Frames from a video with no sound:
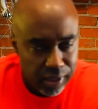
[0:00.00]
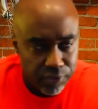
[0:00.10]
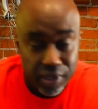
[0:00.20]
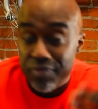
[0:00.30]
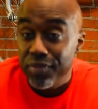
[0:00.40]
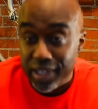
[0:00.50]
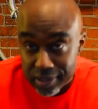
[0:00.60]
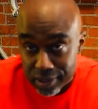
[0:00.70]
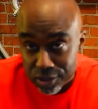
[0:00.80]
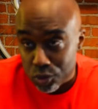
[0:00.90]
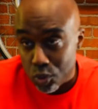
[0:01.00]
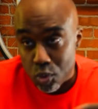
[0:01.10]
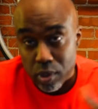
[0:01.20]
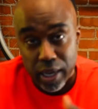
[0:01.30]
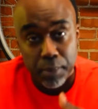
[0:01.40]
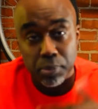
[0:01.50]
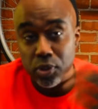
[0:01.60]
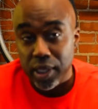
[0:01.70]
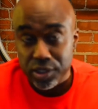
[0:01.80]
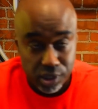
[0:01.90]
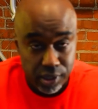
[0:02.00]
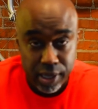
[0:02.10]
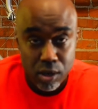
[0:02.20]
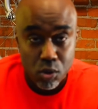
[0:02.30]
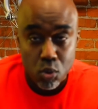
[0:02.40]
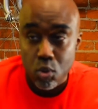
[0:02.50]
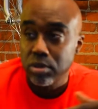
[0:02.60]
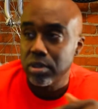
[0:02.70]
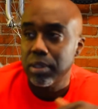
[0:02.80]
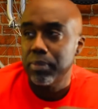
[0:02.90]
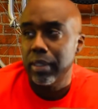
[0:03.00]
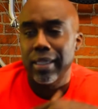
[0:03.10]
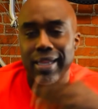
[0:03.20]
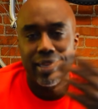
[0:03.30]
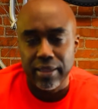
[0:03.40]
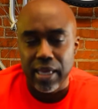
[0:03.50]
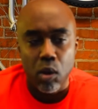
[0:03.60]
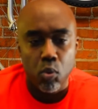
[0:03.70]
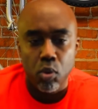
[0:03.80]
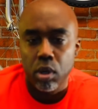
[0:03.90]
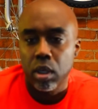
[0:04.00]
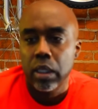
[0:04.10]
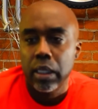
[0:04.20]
Invictus or a Bleu de Chanel or something like that, where